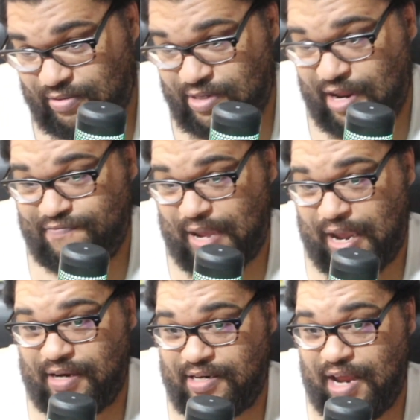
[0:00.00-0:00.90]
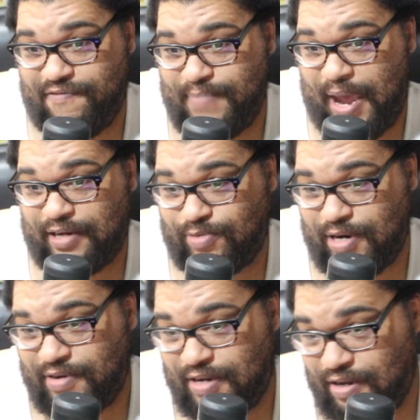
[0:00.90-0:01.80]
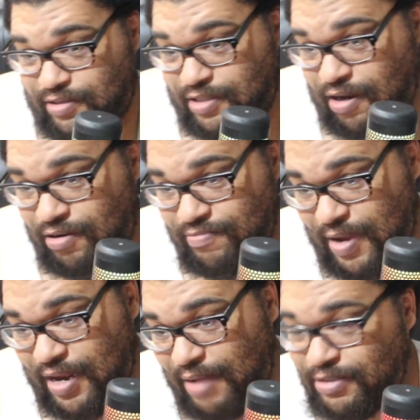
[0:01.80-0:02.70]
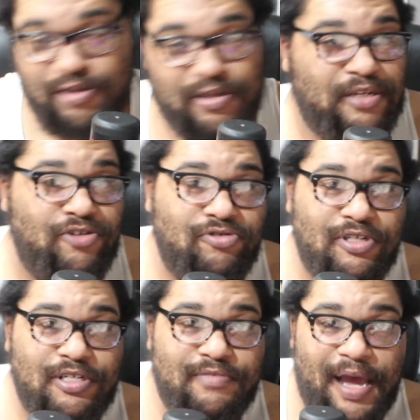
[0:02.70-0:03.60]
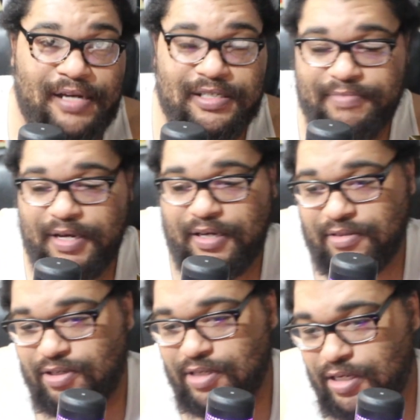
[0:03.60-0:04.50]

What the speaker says: Deathmatch, whatever the hell it's called, man. I'm still getting used to these matches, man. Then